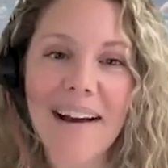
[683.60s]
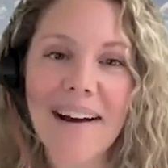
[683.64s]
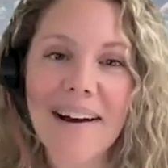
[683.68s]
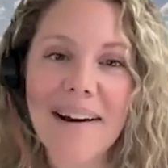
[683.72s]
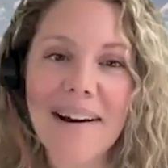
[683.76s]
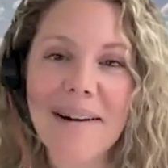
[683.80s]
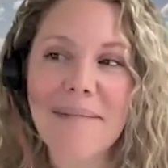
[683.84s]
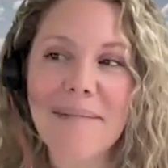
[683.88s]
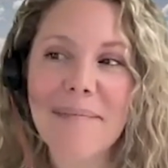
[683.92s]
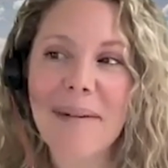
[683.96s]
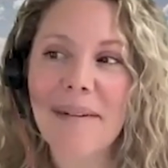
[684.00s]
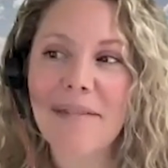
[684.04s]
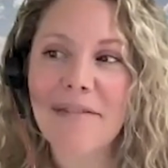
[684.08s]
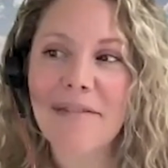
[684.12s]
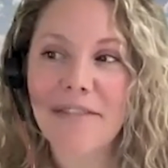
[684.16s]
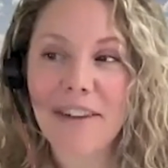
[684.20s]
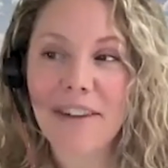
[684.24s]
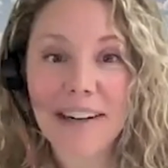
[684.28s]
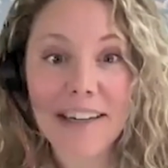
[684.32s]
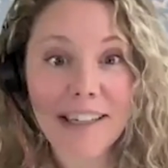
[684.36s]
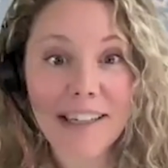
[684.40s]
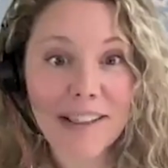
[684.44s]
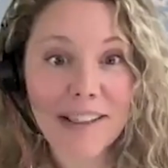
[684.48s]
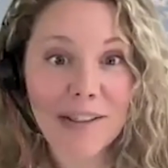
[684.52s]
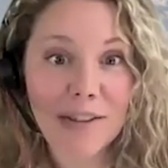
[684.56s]
Um,
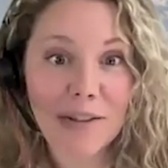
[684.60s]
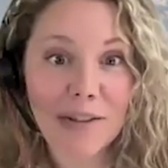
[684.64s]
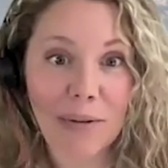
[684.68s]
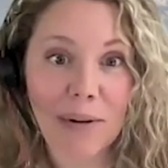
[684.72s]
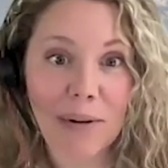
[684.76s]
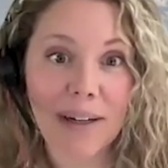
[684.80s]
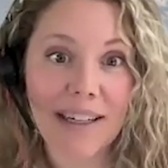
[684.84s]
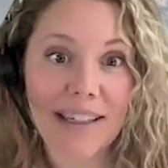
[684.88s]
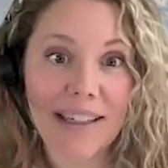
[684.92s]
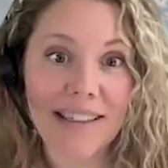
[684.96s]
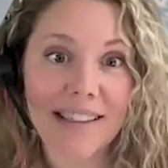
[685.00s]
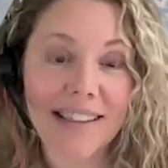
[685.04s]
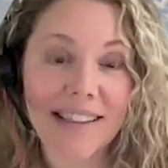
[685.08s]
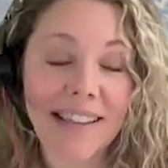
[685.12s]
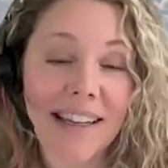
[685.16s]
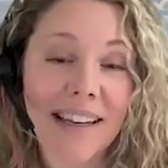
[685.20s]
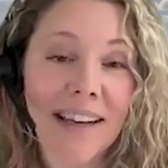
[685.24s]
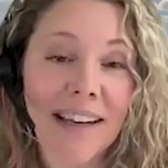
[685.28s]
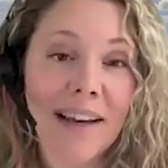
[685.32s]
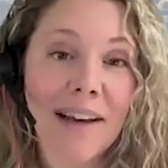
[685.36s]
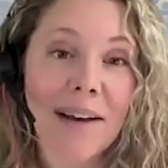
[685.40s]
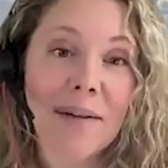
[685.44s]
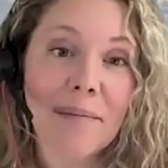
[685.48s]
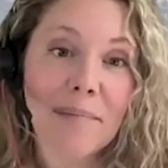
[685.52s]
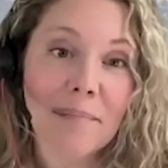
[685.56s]
funny story is
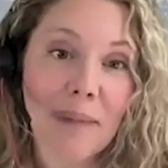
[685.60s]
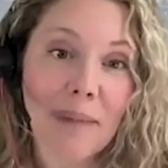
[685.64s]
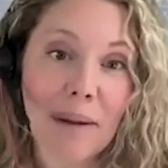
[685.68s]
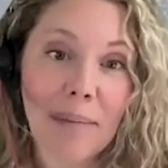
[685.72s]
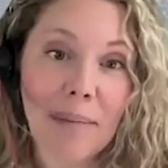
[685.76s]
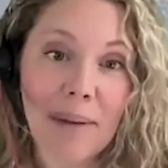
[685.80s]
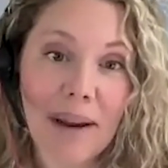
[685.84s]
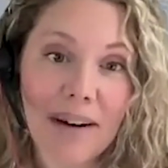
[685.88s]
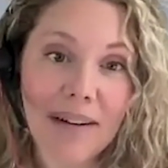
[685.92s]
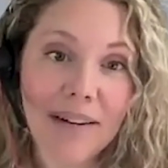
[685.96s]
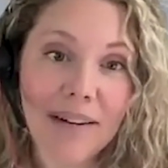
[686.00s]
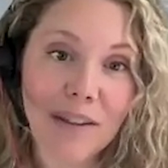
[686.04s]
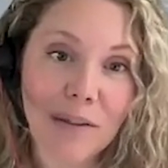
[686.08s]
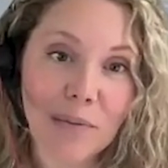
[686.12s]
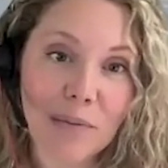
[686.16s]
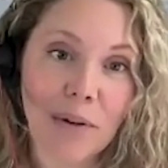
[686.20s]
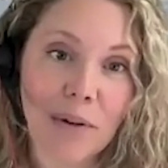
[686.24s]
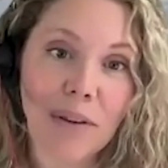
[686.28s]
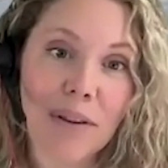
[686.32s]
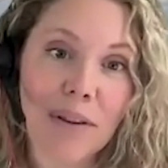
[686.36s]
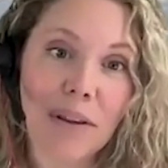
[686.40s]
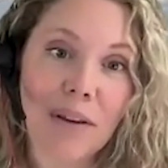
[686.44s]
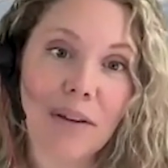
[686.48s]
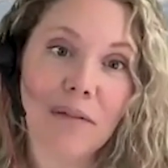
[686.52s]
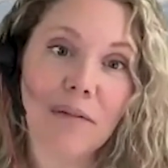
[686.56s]
my parents
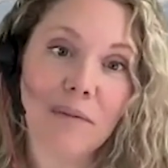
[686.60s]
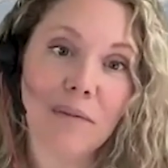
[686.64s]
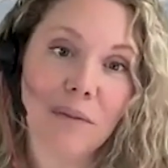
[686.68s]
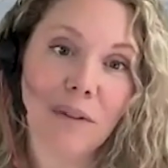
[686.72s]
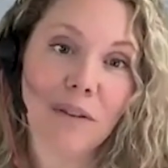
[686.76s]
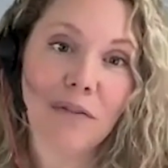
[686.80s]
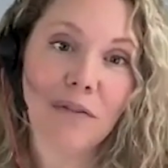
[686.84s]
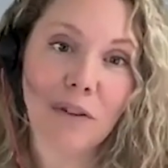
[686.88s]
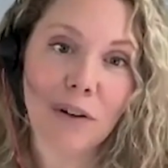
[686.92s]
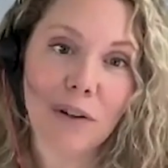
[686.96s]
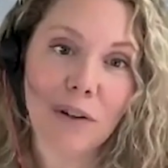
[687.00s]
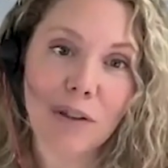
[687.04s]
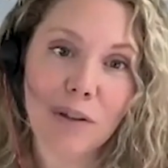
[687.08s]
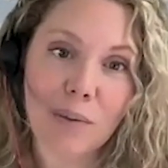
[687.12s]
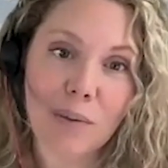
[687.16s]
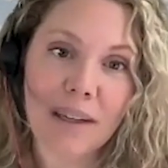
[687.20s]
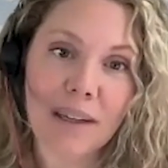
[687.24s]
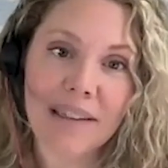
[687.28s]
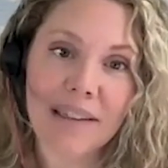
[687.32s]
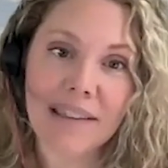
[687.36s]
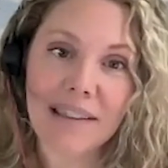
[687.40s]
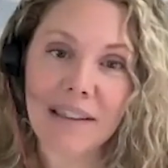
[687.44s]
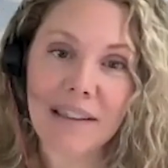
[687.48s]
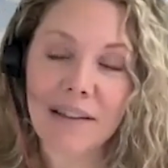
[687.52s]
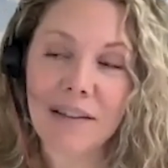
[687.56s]
weren't the, the first
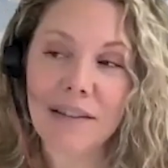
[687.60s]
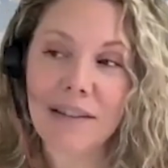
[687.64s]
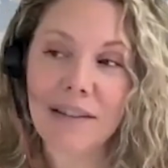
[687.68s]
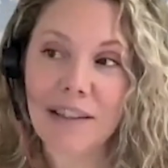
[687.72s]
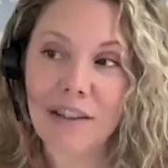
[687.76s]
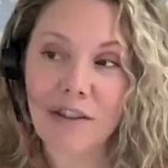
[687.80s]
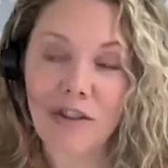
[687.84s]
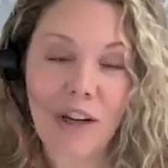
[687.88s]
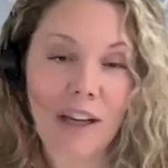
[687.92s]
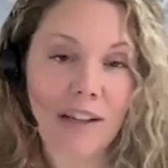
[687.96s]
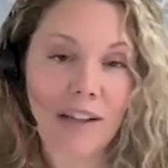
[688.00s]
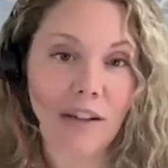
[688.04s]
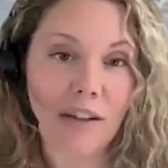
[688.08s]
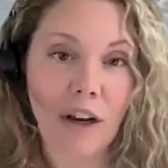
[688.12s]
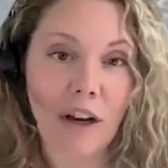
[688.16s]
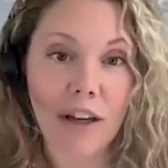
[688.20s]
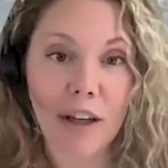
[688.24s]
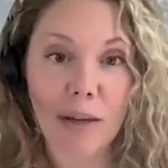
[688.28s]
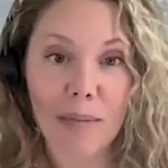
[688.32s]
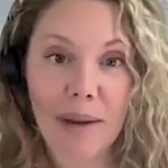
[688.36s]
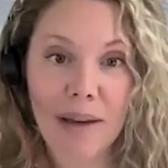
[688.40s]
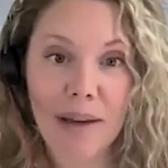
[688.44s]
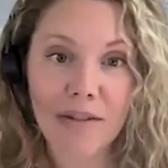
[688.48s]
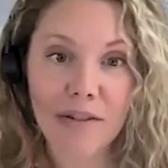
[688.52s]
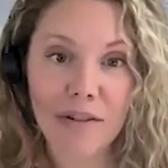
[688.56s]
ones to suggest
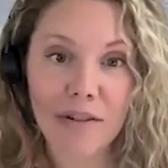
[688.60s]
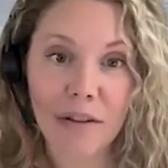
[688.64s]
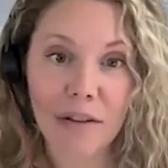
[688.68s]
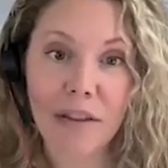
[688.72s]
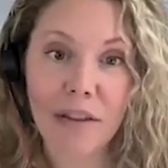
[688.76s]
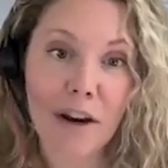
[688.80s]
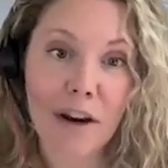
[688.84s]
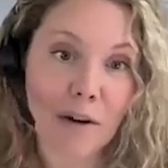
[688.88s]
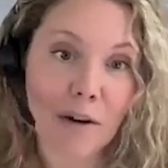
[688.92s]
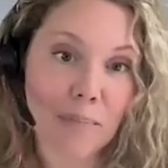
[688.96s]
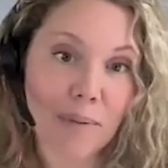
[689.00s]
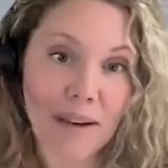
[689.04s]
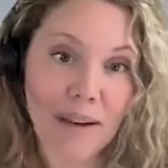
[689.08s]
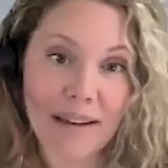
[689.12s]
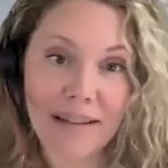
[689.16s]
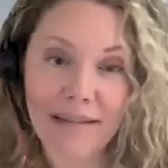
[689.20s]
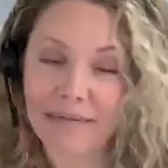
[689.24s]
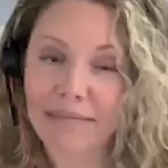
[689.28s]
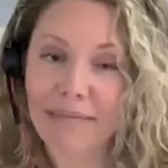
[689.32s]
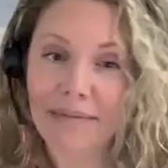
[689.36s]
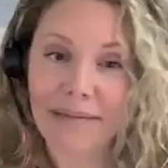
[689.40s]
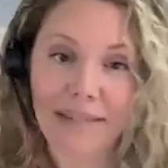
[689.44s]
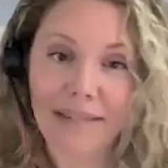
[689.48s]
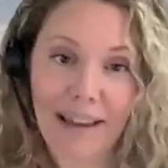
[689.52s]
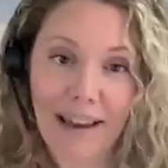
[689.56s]
occupational therapy,
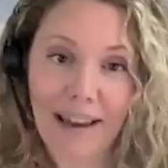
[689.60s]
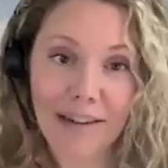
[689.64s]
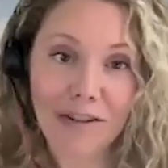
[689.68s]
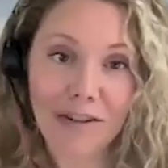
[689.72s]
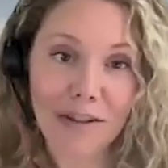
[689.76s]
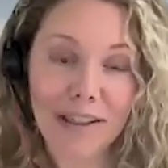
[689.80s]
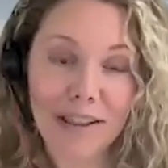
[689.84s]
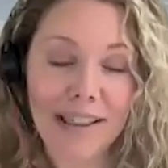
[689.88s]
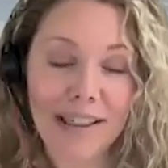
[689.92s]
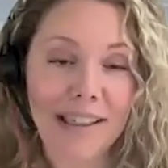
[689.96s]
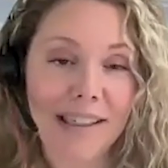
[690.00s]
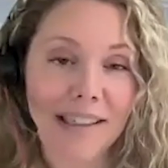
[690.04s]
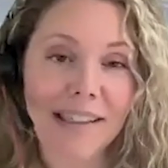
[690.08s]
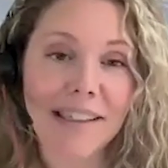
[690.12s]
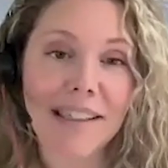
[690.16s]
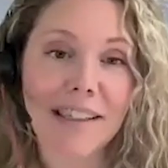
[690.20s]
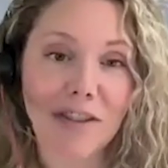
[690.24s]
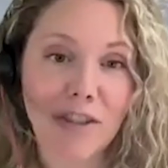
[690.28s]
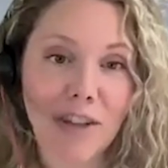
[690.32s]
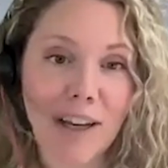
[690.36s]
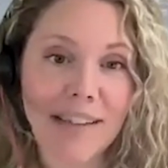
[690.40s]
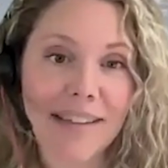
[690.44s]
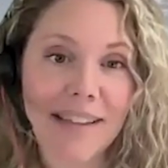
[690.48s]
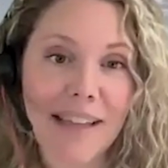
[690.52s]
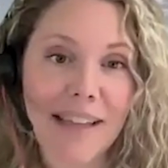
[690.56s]
and they actually didn't
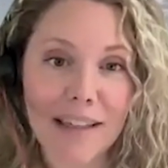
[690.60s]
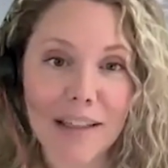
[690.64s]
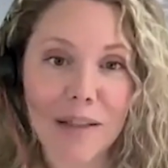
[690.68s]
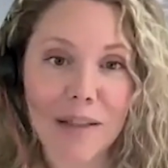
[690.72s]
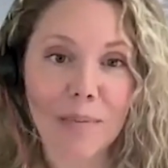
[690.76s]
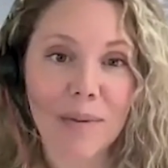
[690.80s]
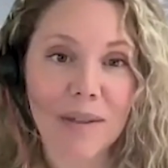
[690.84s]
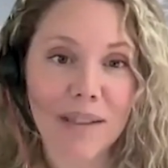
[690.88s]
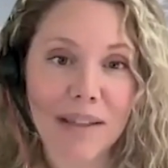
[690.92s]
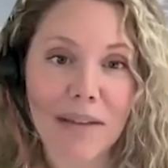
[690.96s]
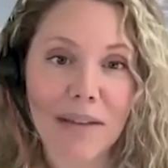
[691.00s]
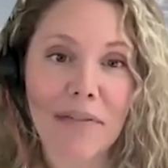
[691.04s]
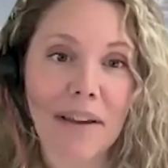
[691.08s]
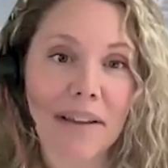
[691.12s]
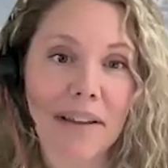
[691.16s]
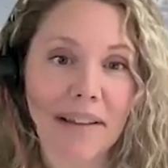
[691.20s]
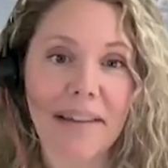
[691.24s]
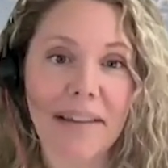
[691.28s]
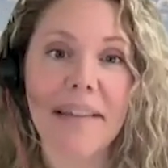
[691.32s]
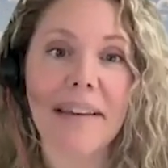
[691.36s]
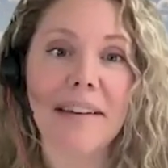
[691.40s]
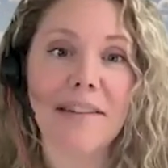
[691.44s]
suggest that specifically.